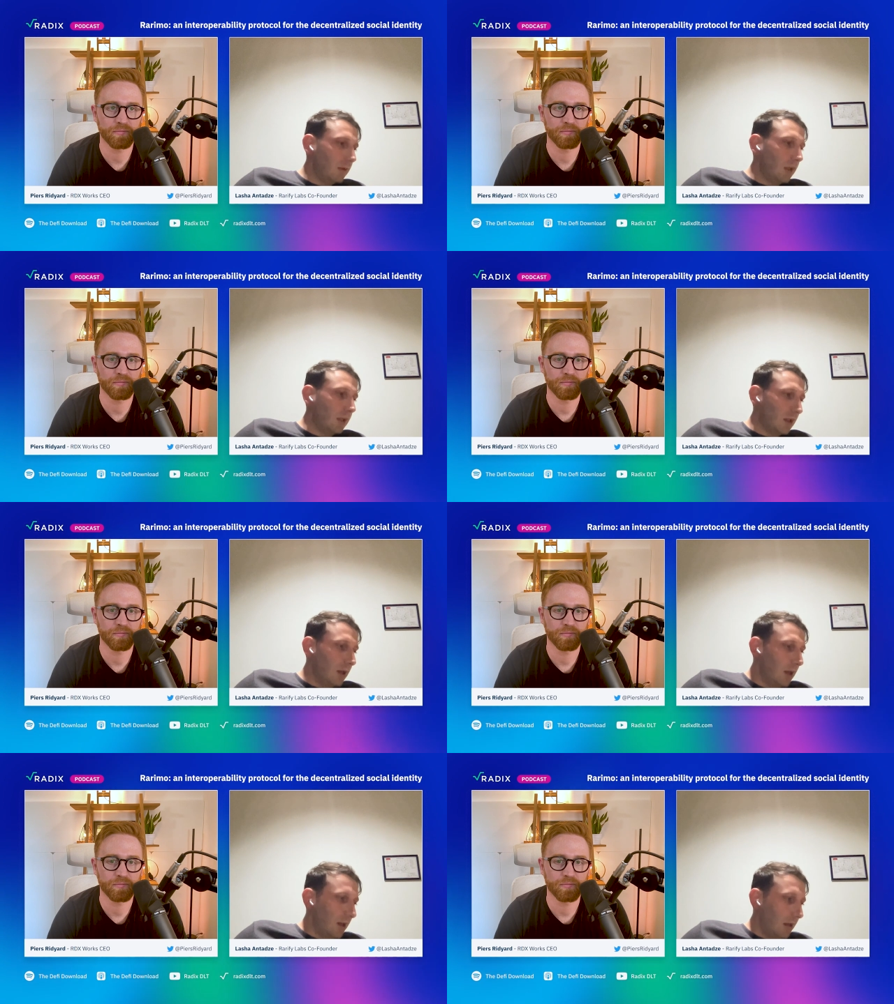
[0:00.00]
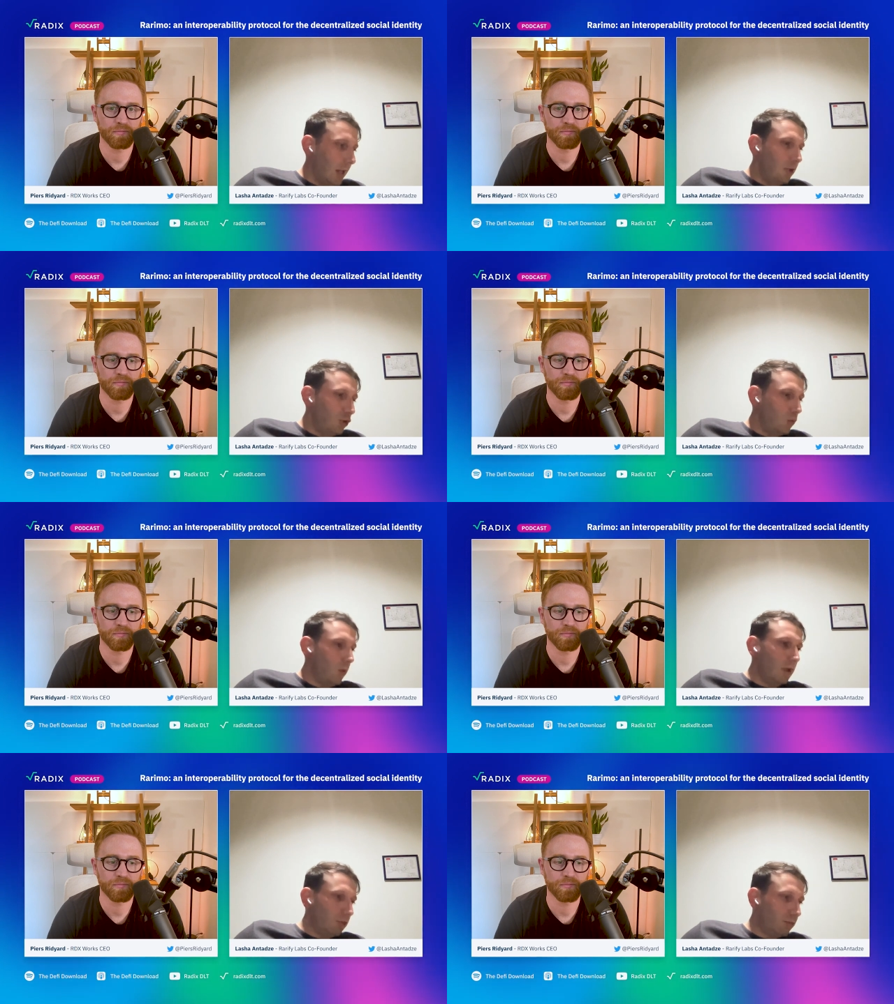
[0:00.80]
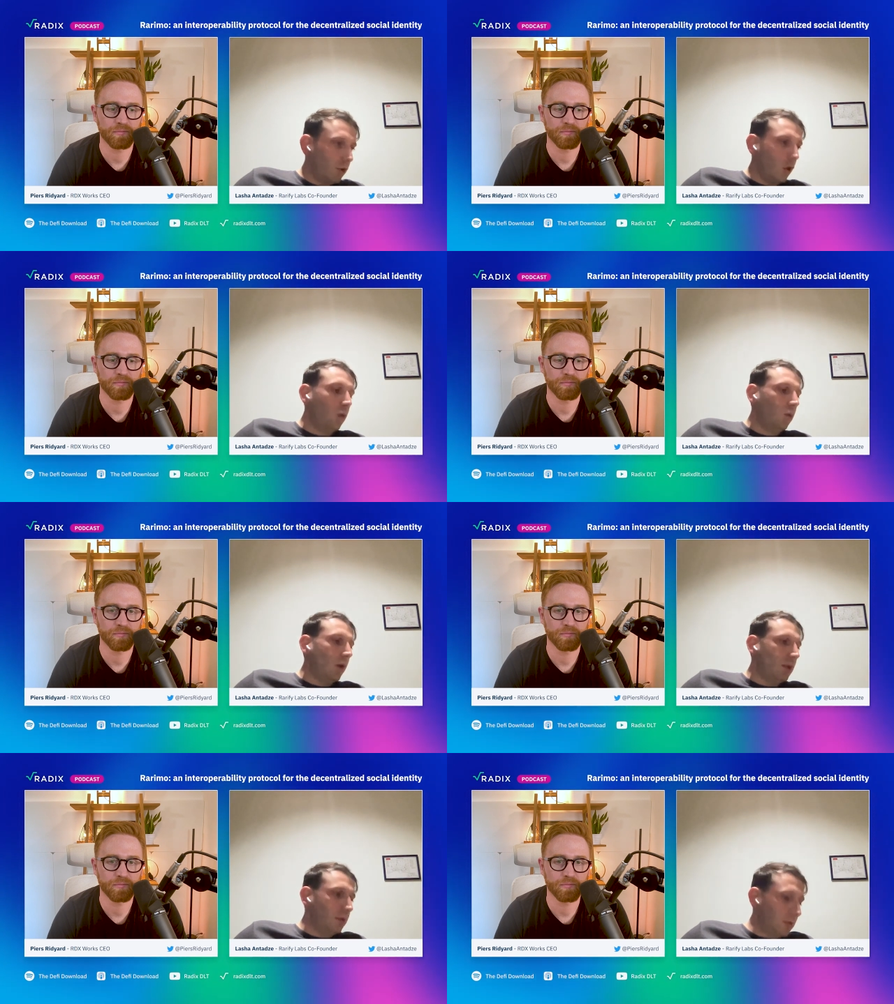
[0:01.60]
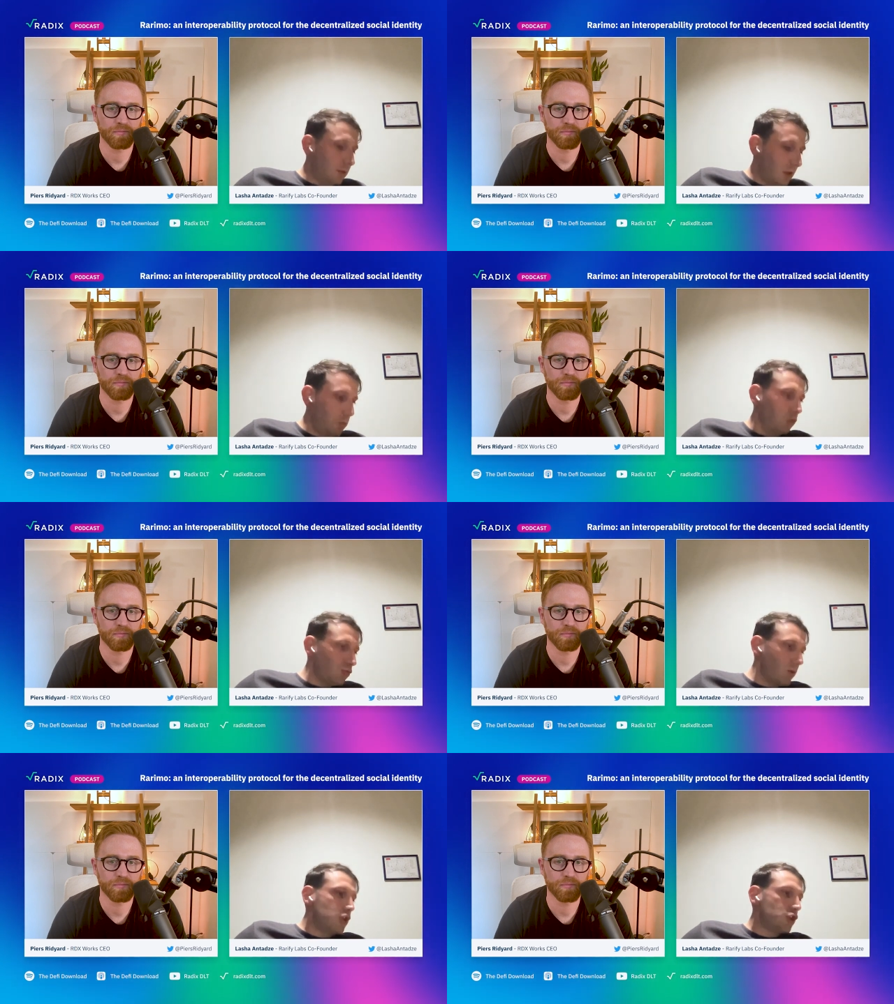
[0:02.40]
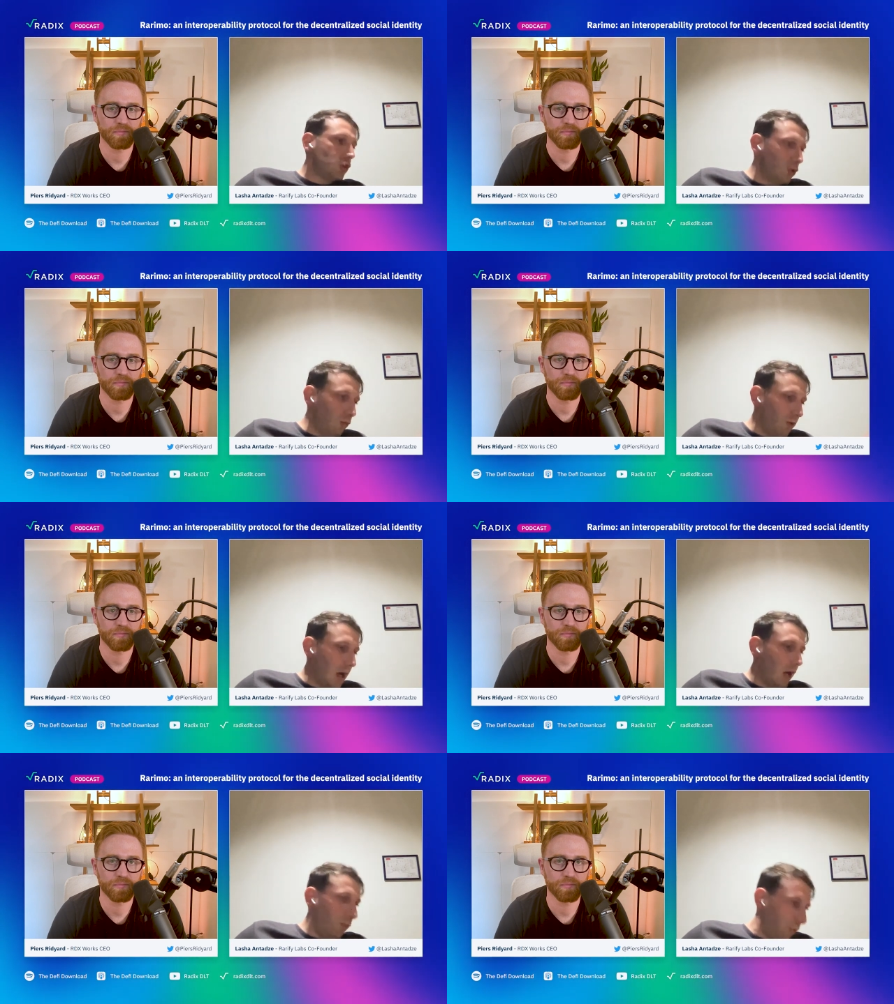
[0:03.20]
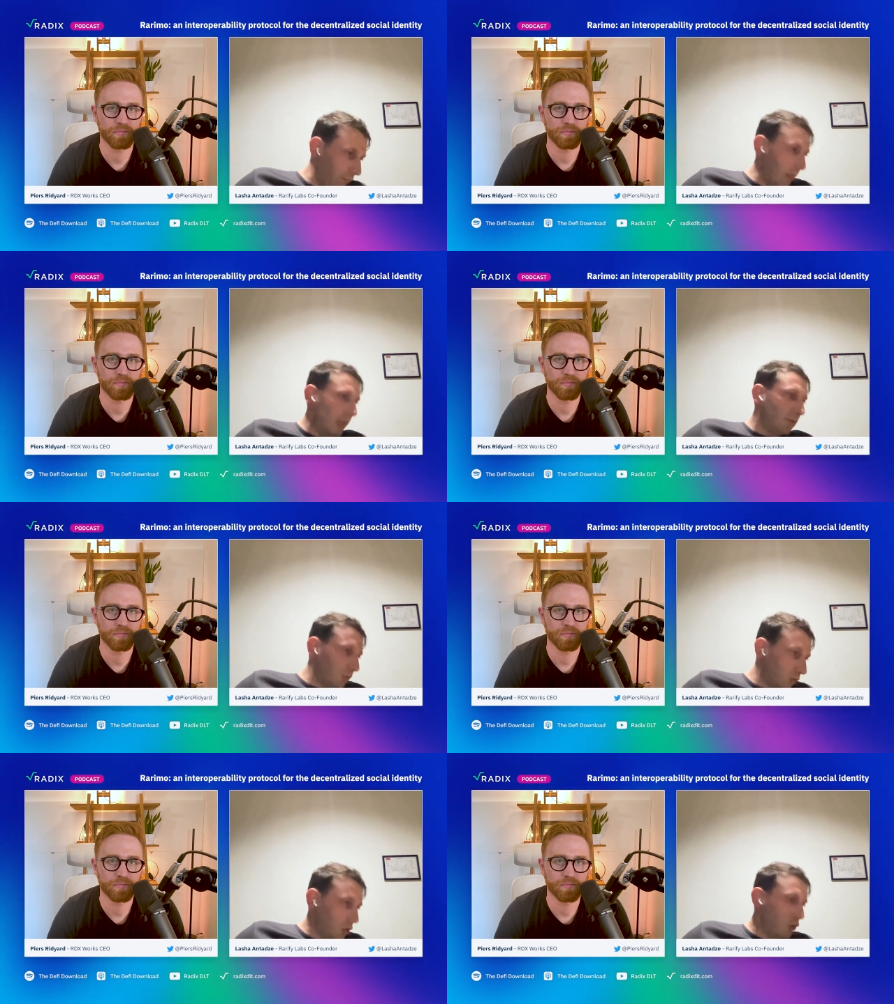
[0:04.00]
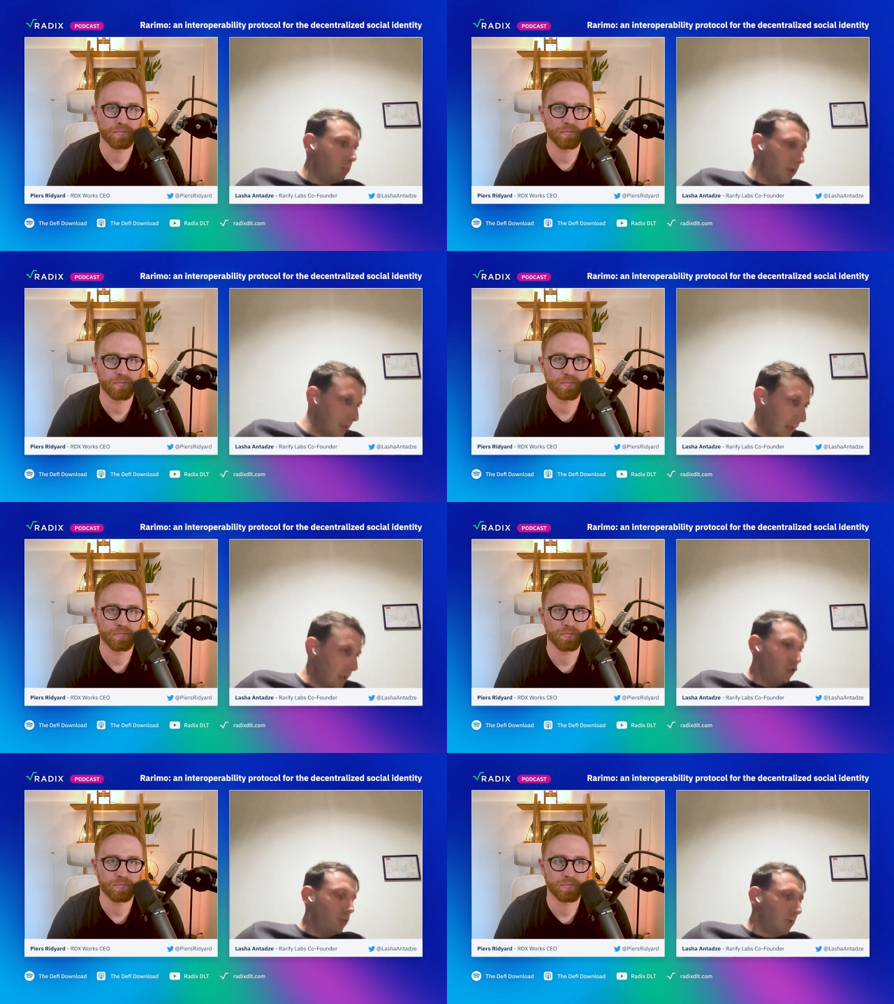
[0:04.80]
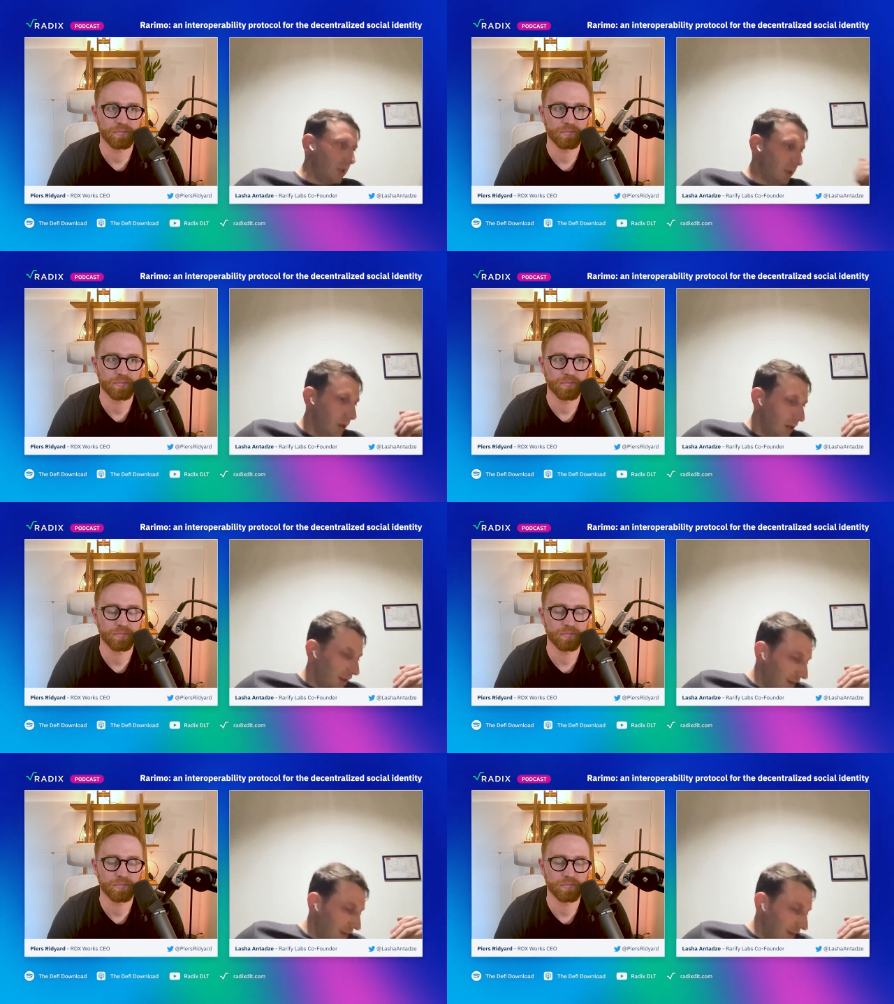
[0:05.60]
Speaker 1: like end-to-end flow and demonstration of how things could be tangibly